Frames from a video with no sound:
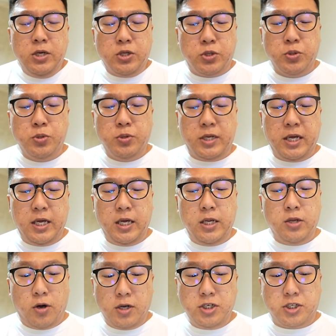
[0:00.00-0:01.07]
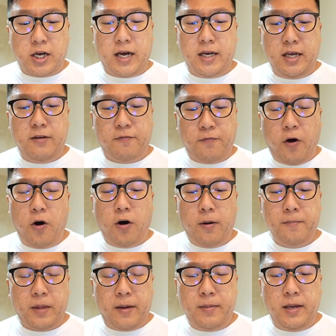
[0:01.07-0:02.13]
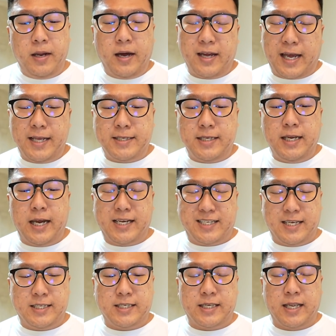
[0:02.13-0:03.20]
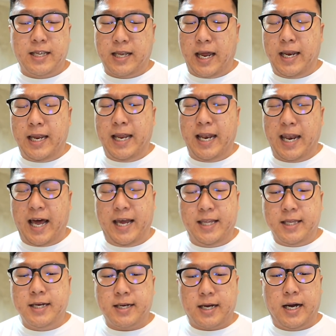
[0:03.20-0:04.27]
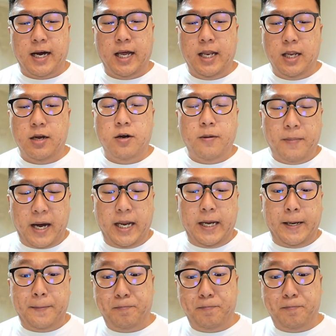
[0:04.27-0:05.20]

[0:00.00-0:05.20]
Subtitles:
to the non-shiny form. I mean, I can see there's a slightly lighter color, but